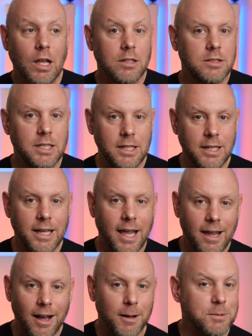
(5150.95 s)

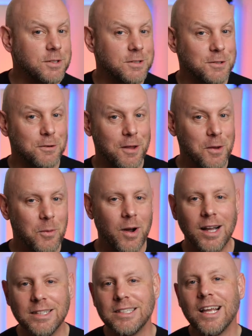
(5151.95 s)
TDK options or
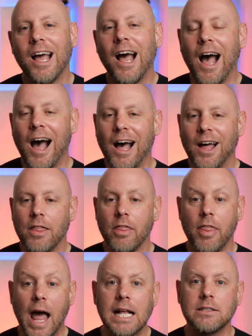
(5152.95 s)
otherwise,
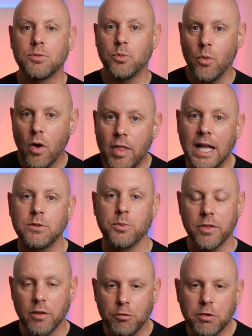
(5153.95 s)
that's where
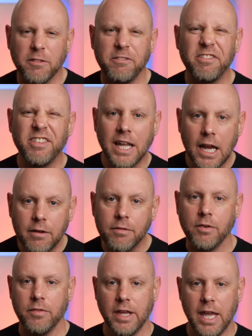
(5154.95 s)
the real
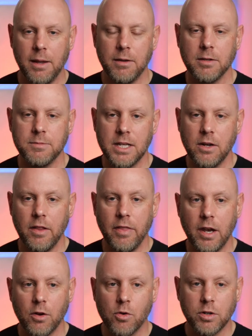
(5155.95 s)
flavor of the game comes out. And
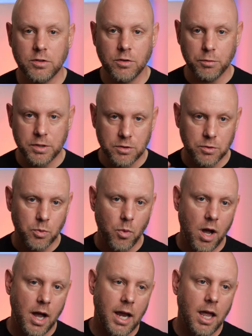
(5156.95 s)
then, of course, the reasons
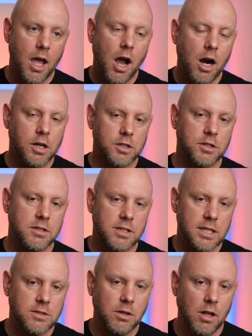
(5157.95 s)
why our turns
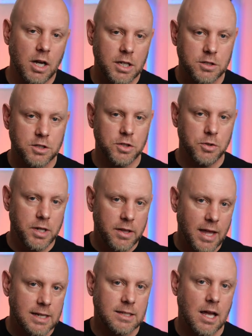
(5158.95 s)
take so long is because you need
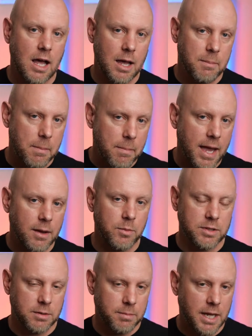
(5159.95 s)
that time and
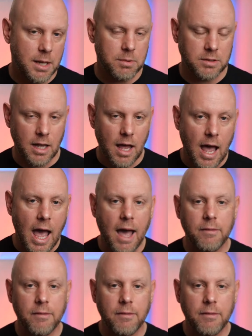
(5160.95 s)
bandwidth to be able to have